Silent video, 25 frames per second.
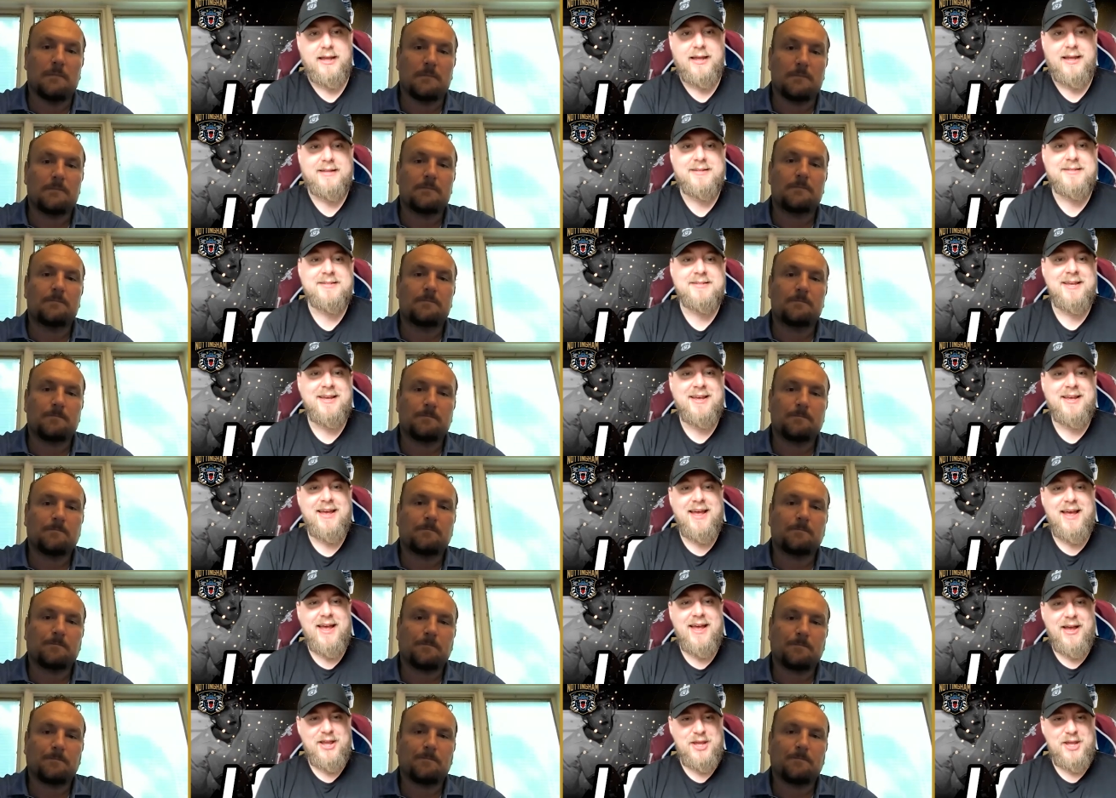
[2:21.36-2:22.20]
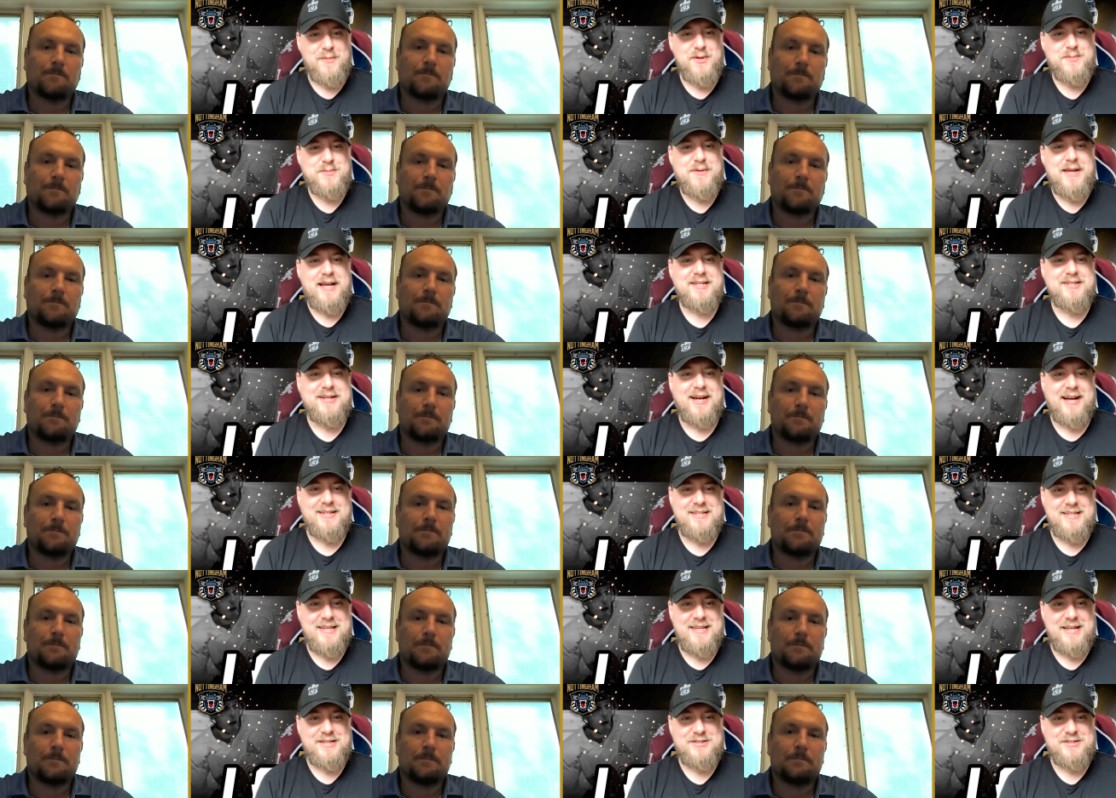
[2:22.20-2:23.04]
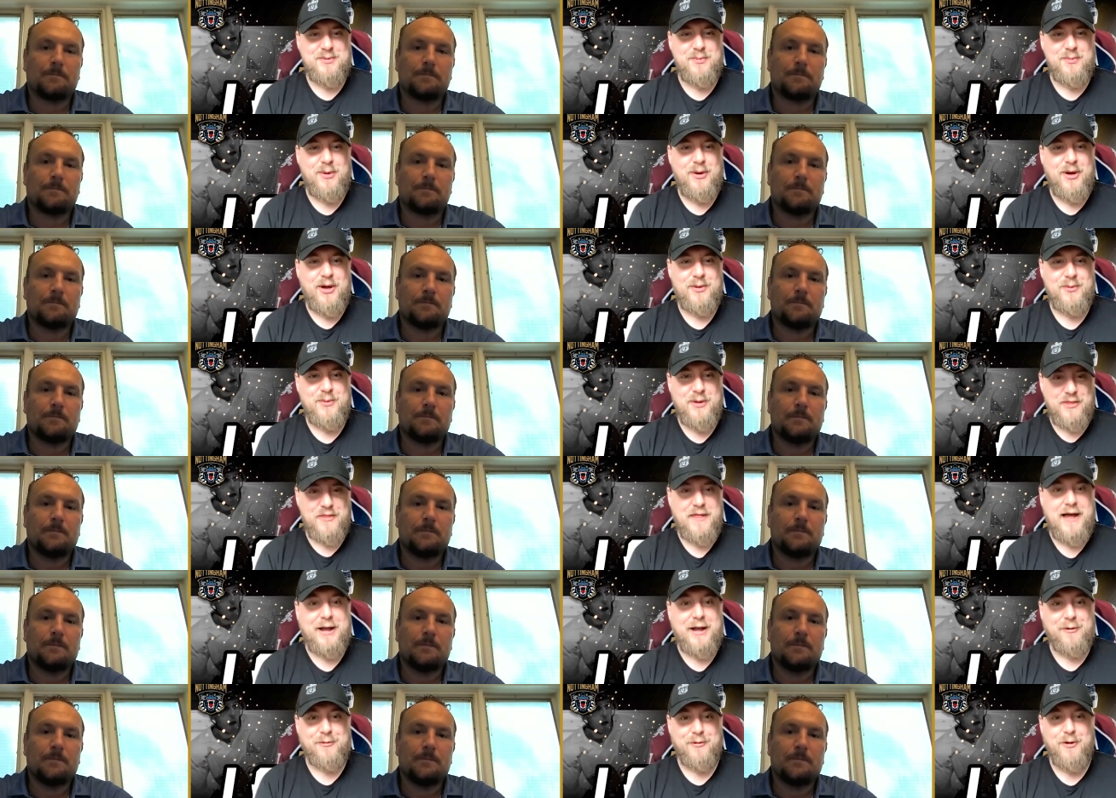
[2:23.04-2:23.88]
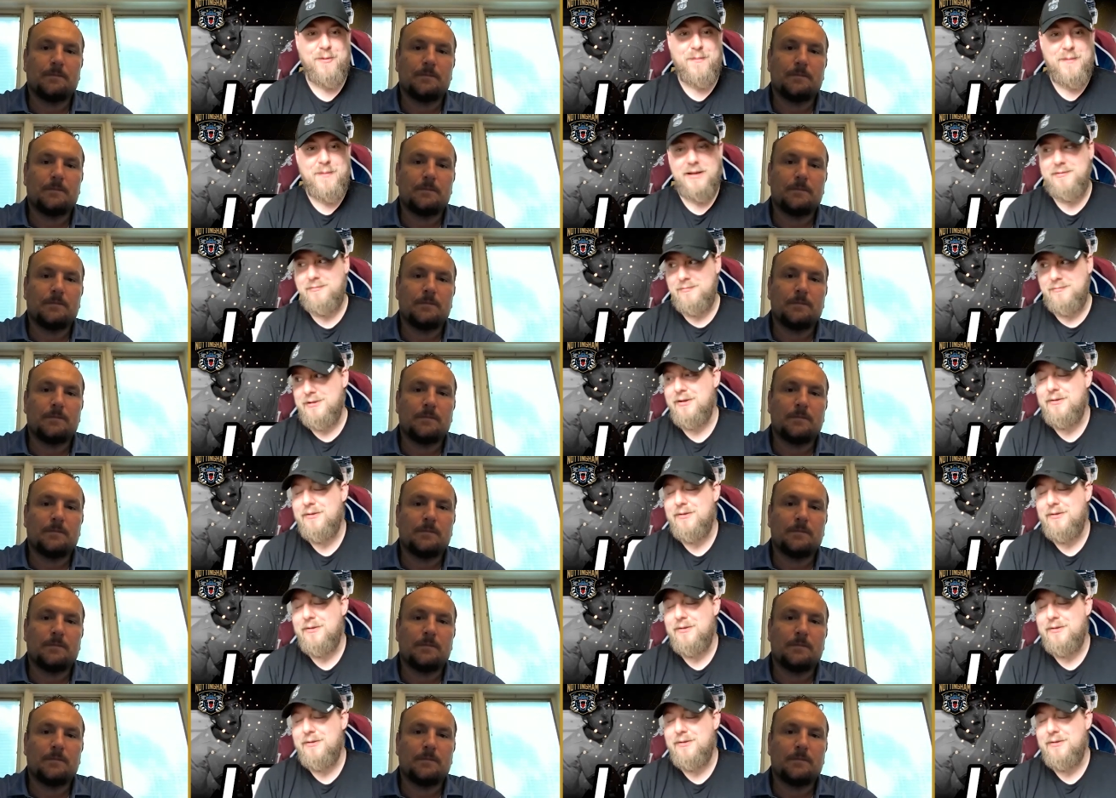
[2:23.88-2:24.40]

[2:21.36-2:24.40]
Speaker 1: lead. You must be excited to get to work with that group. In